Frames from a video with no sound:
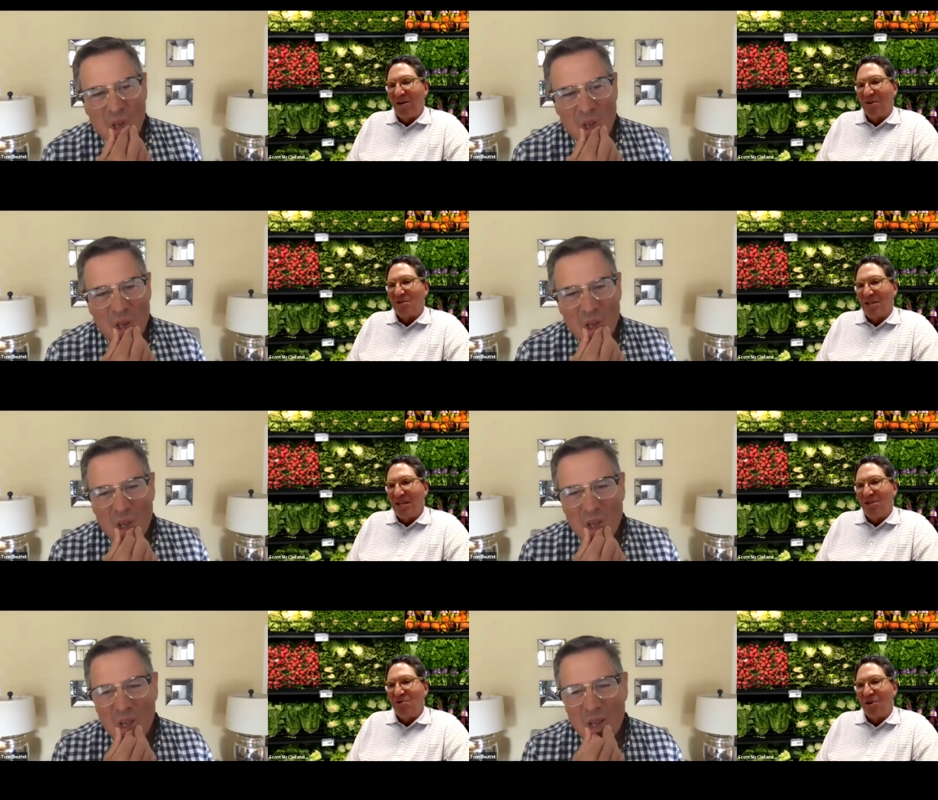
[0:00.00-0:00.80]
Speaker 1: else did
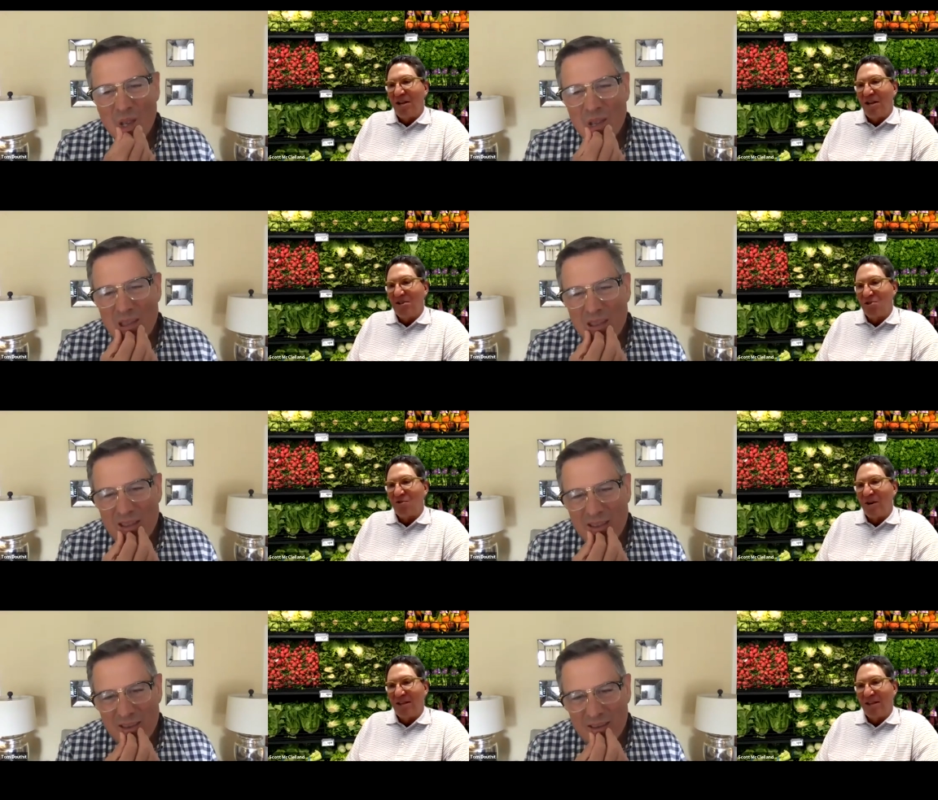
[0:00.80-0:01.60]
he draw his strength